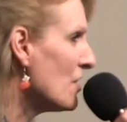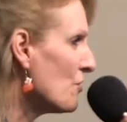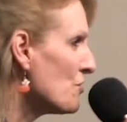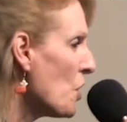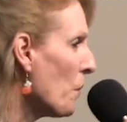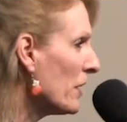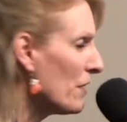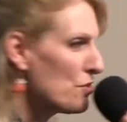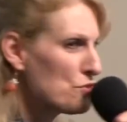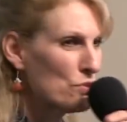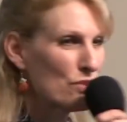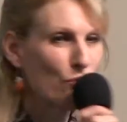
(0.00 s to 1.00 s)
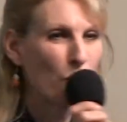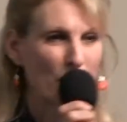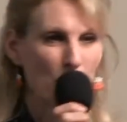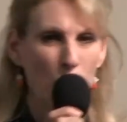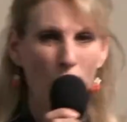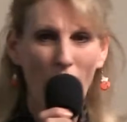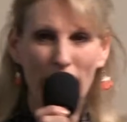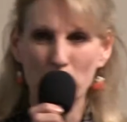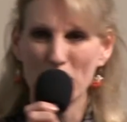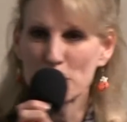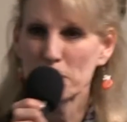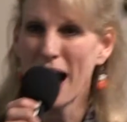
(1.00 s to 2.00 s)
in your knowing of the truth of what you are
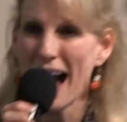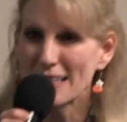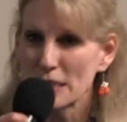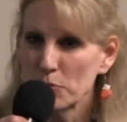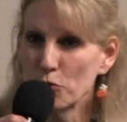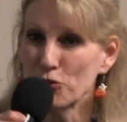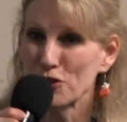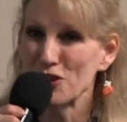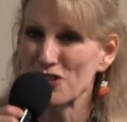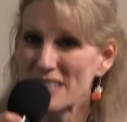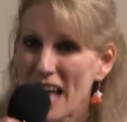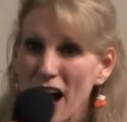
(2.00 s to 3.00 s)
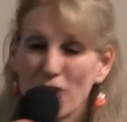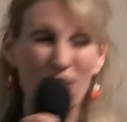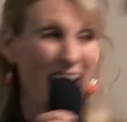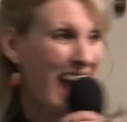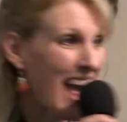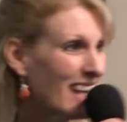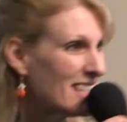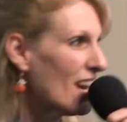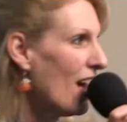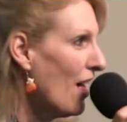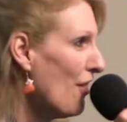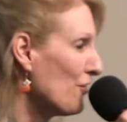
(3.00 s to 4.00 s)
and what's possible for yourself and
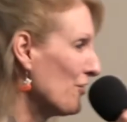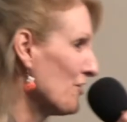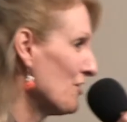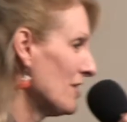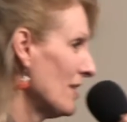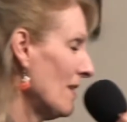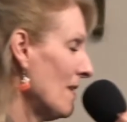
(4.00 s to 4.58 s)
others.